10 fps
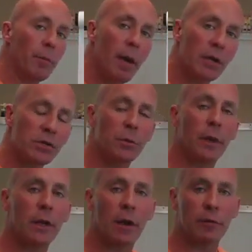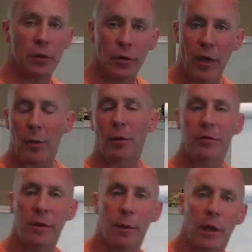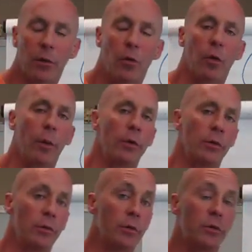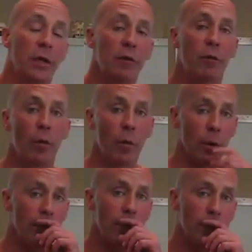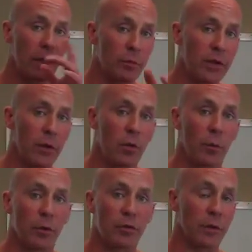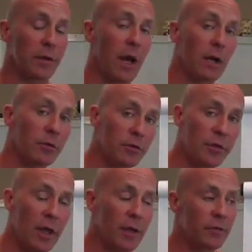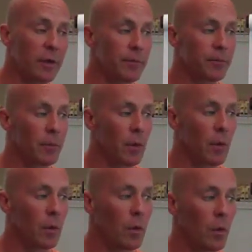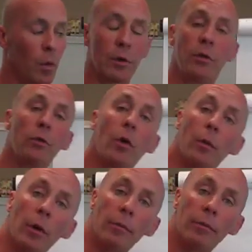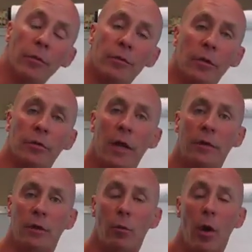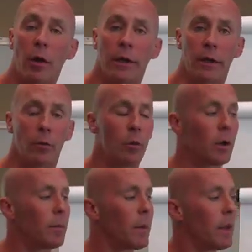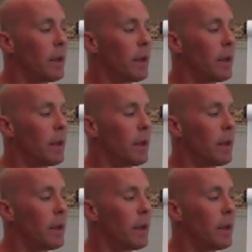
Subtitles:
measurement of your thyroid stimulating hormone, your T4, comes out normal. So the doctor says, well, you're normal. There's nothing wrong here. Well,